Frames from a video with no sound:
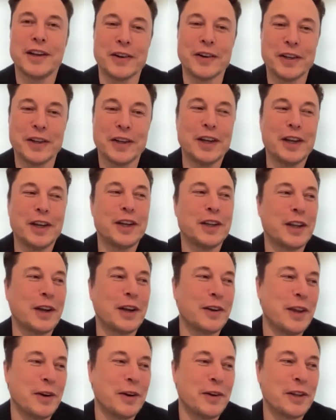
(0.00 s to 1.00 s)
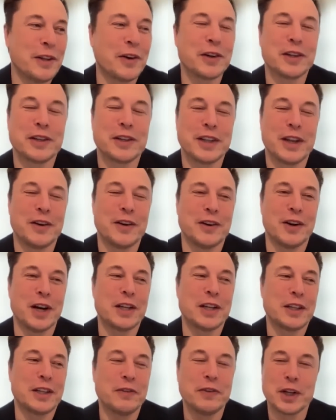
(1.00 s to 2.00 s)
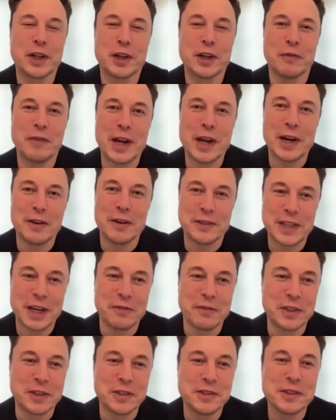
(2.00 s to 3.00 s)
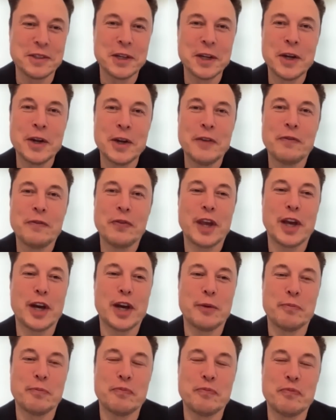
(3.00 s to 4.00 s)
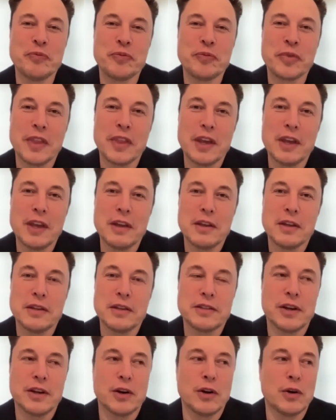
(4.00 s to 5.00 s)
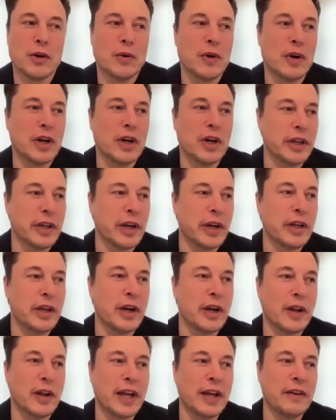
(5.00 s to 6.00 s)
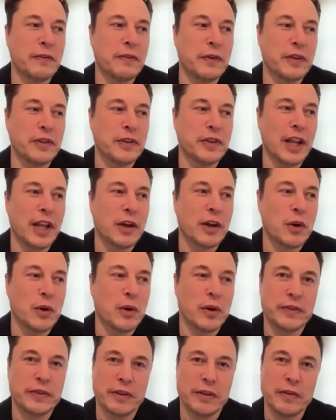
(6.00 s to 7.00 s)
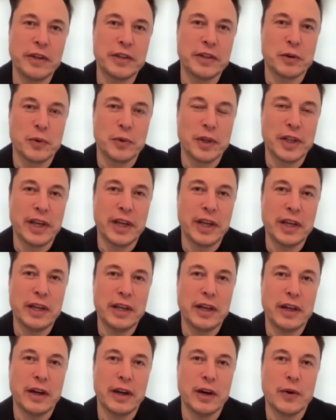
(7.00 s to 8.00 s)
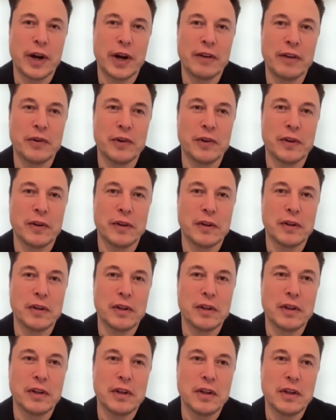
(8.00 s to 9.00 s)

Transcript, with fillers: you know, they're, they're, they're, not different competitive segments. Um, so, you, you know, like if you say like, if somebody's a really incredible